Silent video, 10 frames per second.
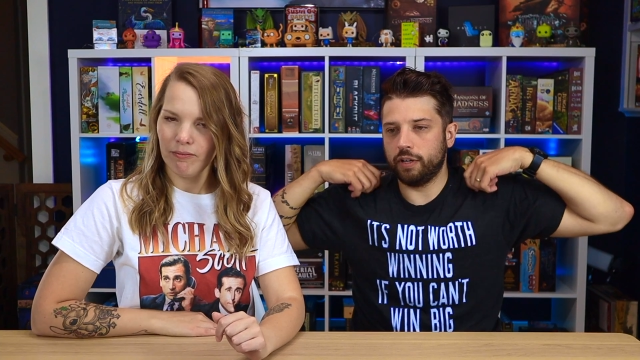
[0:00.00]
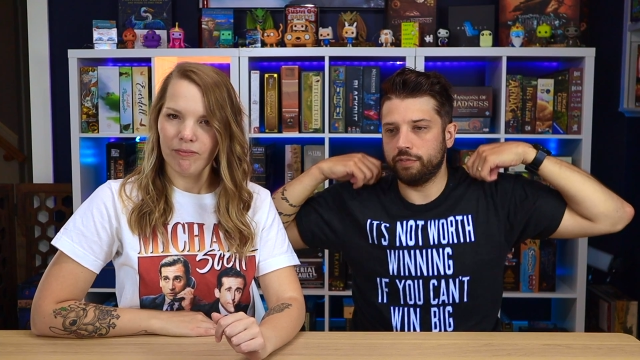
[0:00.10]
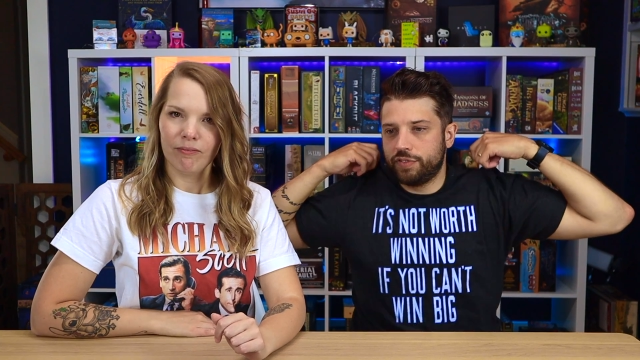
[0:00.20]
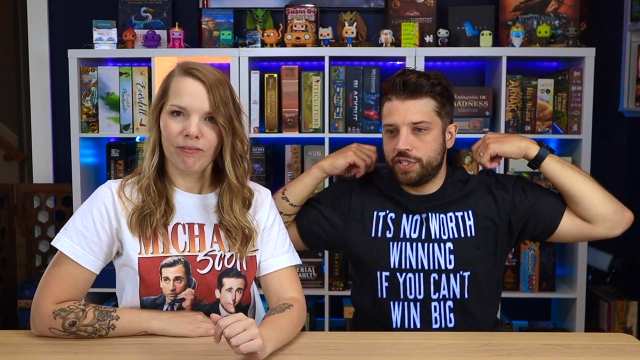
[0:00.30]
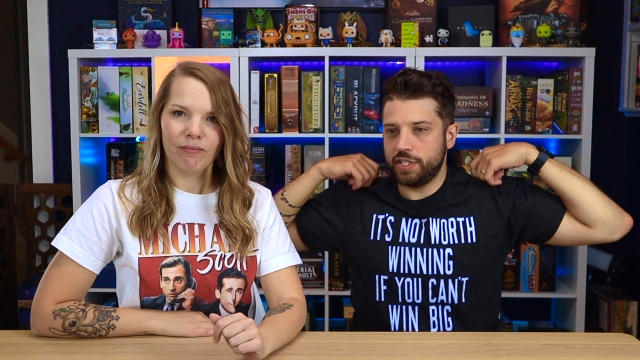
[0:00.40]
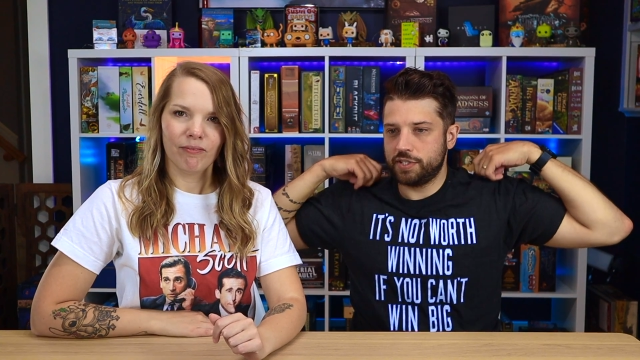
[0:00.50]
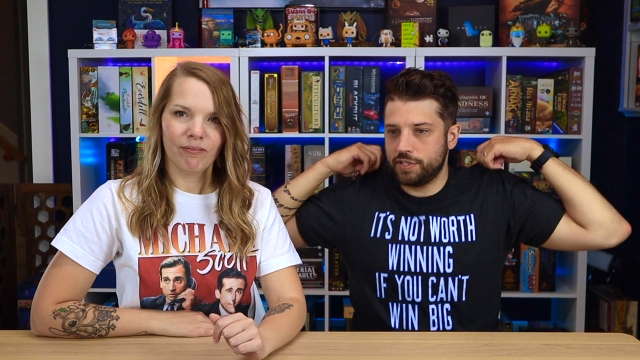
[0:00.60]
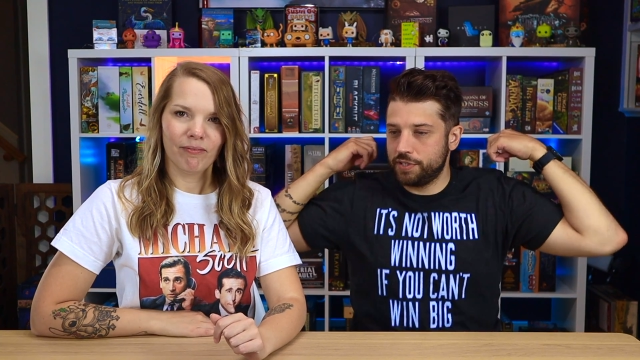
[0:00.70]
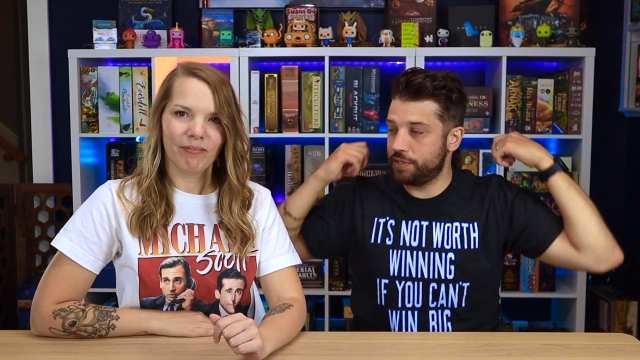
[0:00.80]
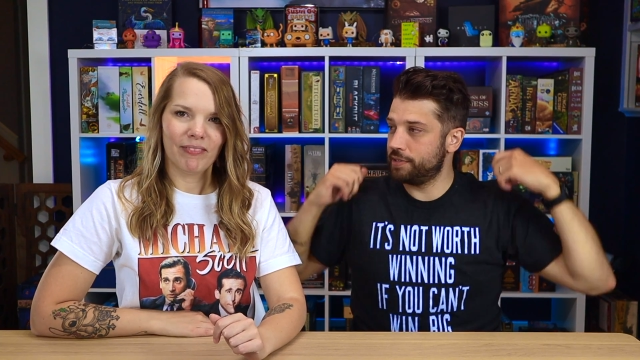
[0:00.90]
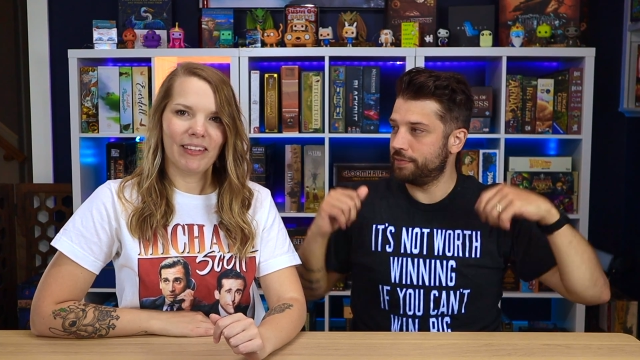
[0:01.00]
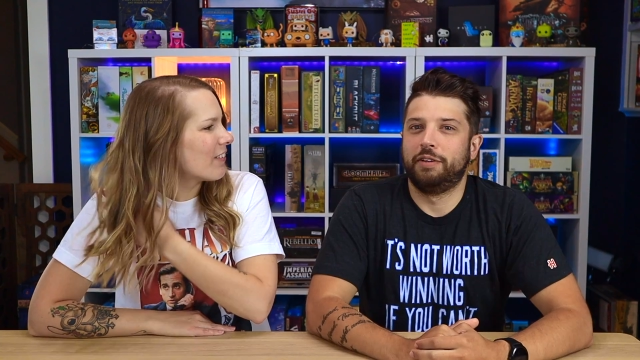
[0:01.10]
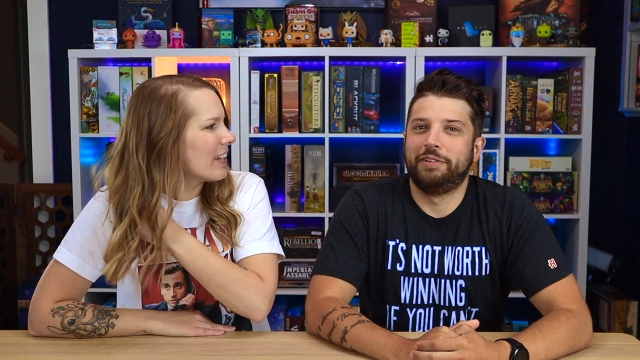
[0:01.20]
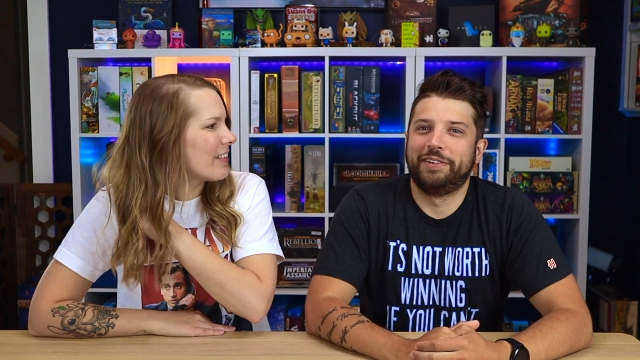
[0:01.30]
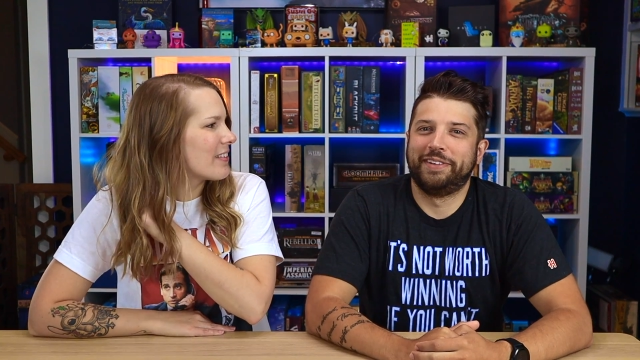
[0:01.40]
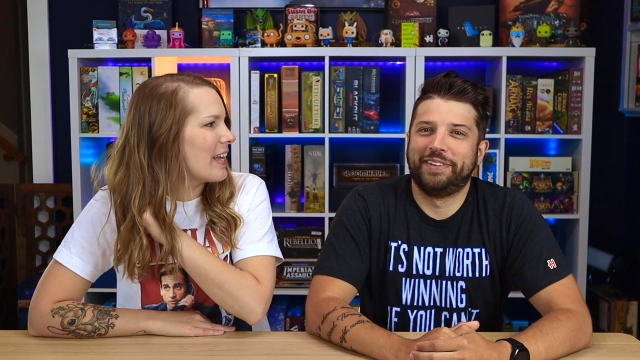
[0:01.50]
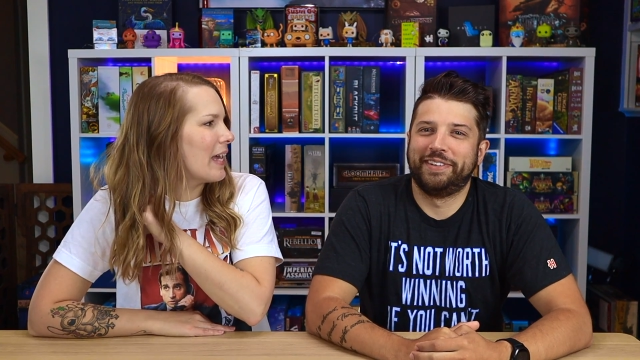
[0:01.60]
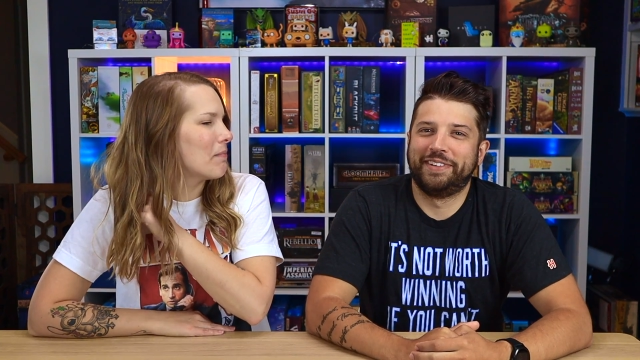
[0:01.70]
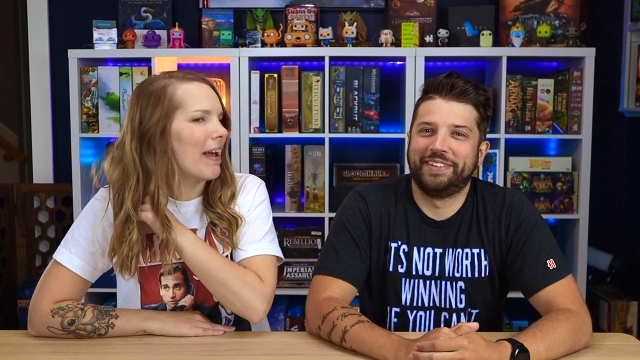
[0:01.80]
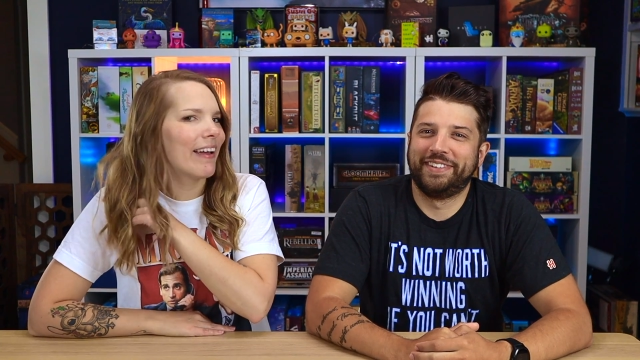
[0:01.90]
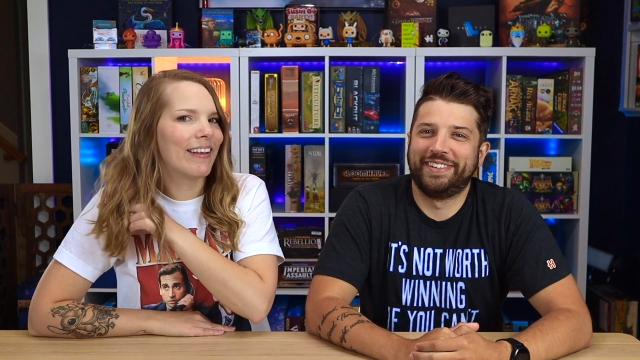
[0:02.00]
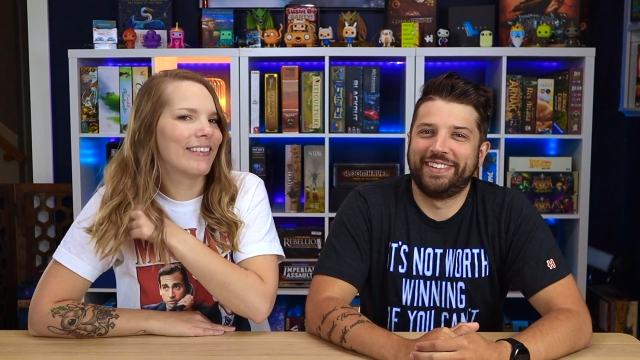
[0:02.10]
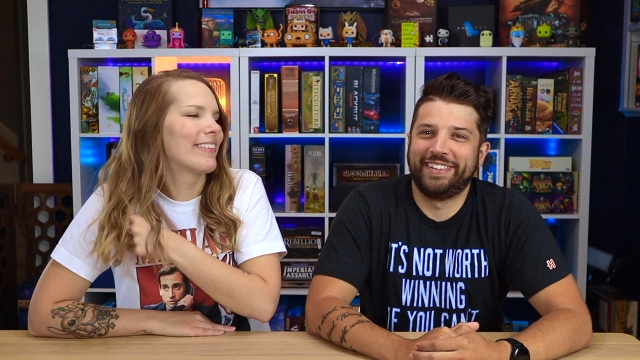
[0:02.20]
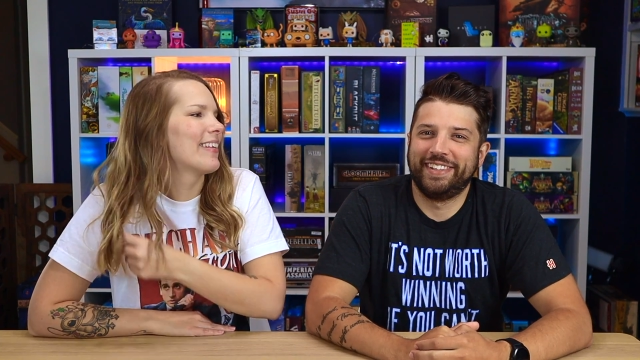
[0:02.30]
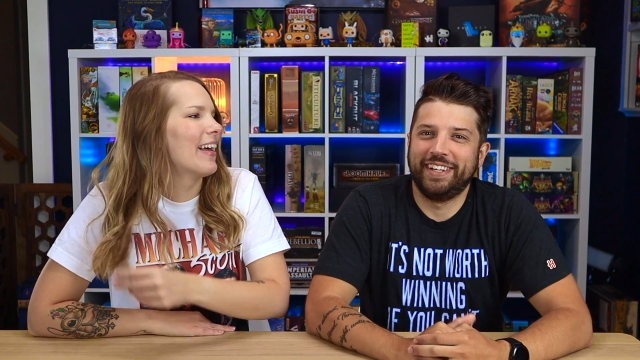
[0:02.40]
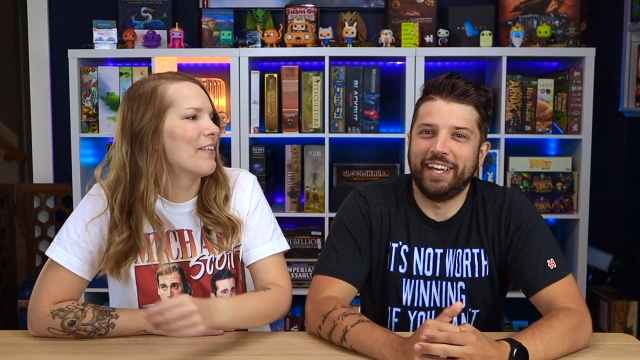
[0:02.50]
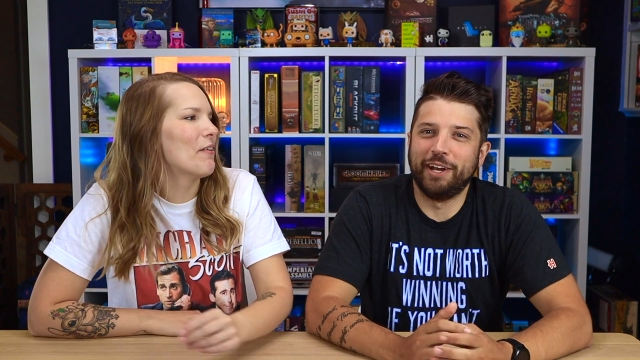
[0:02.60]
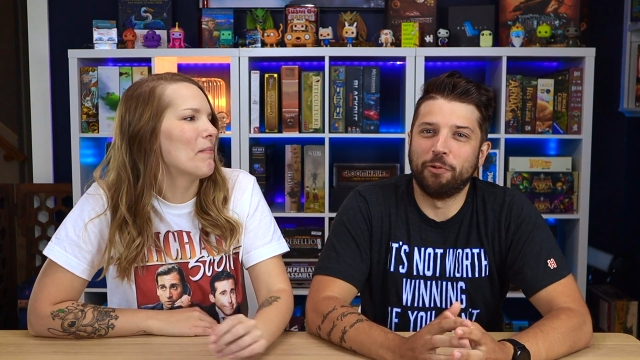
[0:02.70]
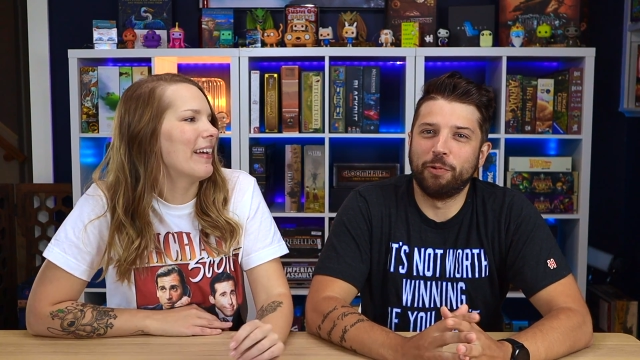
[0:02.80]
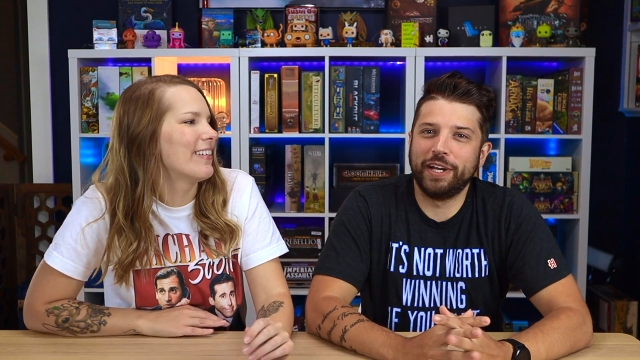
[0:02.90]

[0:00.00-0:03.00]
Speaker 1: of Seasons.
Speaker 2: And a real sandbagging son of a...